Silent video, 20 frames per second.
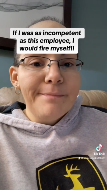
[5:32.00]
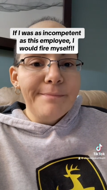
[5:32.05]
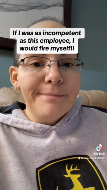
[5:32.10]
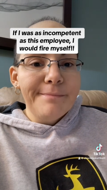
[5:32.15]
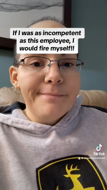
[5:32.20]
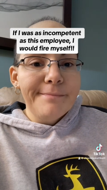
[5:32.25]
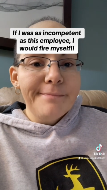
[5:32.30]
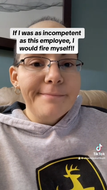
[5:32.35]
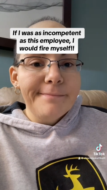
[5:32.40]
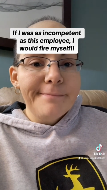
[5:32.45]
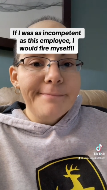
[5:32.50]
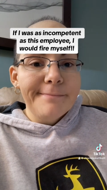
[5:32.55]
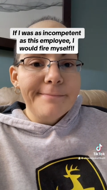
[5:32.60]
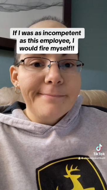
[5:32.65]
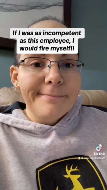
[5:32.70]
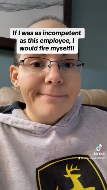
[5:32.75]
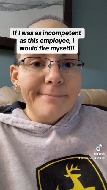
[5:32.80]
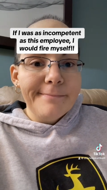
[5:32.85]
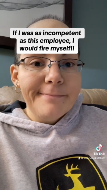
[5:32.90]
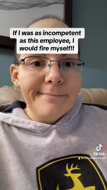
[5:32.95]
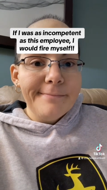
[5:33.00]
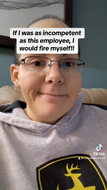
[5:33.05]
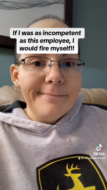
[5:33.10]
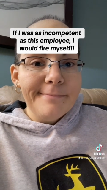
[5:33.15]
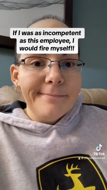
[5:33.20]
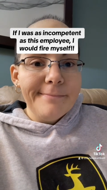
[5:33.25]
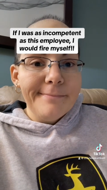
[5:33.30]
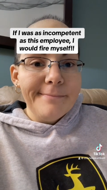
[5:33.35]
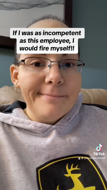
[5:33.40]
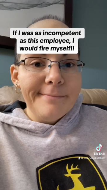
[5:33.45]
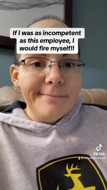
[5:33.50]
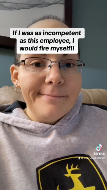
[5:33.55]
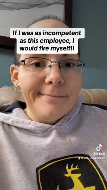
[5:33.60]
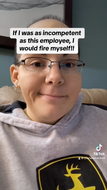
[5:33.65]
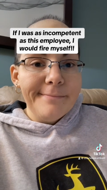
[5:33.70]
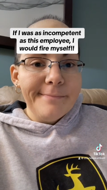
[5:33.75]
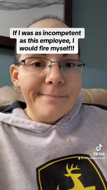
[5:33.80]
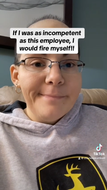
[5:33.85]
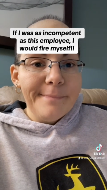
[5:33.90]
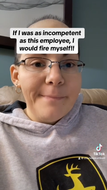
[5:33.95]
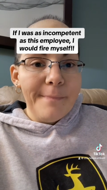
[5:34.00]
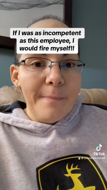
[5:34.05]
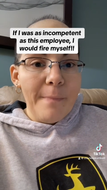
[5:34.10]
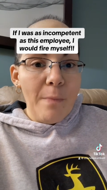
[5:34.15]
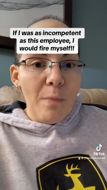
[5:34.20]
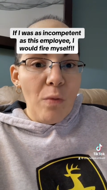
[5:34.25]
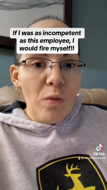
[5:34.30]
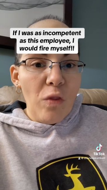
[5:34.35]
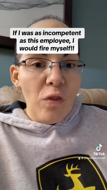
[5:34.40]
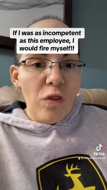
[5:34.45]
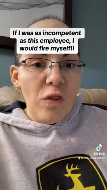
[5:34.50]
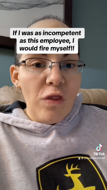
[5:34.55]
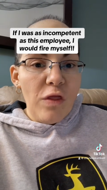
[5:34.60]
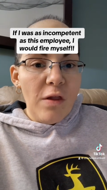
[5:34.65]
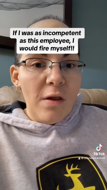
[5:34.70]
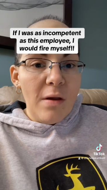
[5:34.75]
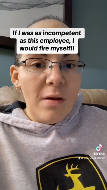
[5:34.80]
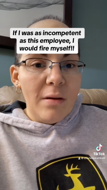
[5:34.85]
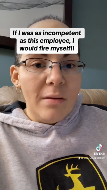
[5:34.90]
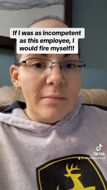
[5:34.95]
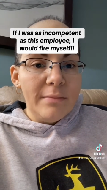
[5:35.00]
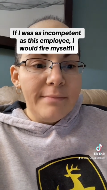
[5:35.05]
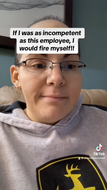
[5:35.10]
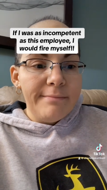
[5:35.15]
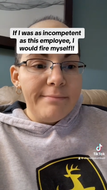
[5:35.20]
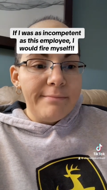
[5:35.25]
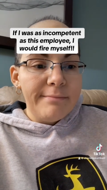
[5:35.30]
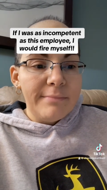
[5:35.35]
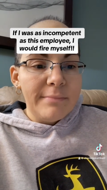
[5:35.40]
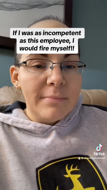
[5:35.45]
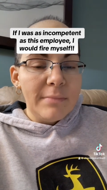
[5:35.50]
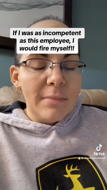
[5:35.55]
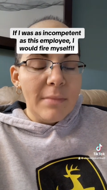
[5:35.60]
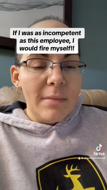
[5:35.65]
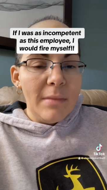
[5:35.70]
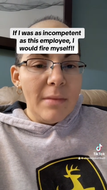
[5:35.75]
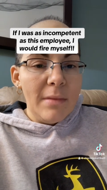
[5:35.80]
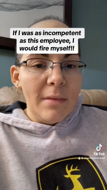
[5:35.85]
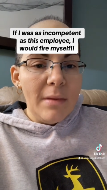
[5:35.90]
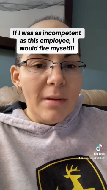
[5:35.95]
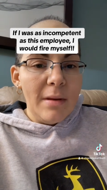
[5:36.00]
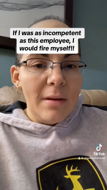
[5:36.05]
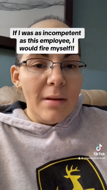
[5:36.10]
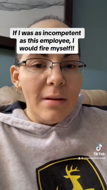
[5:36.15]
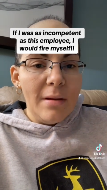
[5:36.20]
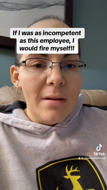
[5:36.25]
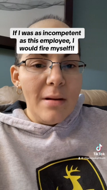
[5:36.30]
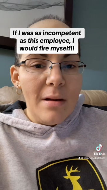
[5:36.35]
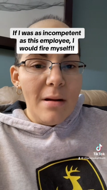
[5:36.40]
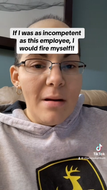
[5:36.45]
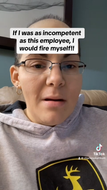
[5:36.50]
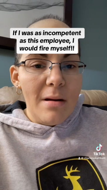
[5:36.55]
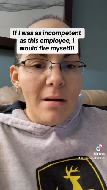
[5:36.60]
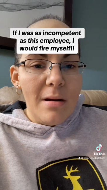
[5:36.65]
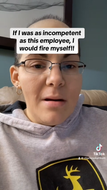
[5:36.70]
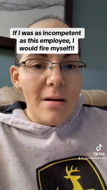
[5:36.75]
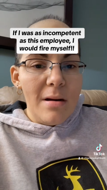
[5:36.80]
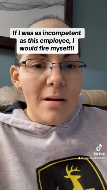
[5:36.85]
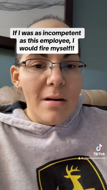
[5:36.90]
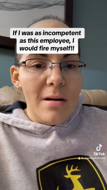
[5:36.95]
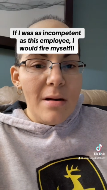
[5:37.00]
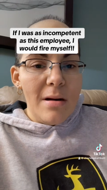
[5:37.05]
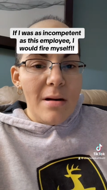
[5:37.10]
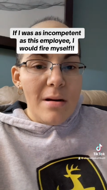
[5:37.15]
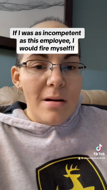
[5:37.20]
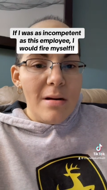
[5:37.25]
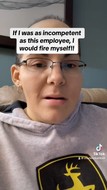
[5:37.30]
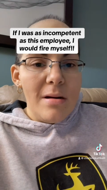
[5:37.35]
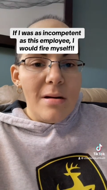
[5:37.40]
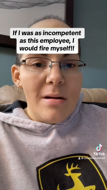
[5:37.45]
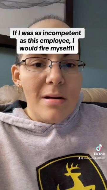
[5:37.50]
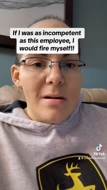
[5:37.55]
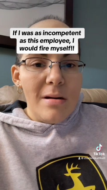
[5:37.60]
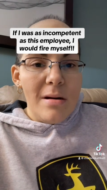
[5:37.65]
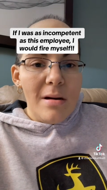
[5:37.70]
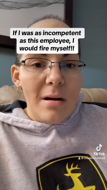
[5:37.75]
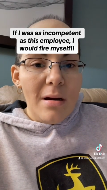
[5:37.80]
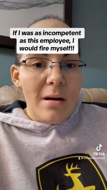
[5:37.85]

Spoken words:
No one is speaking in this clip.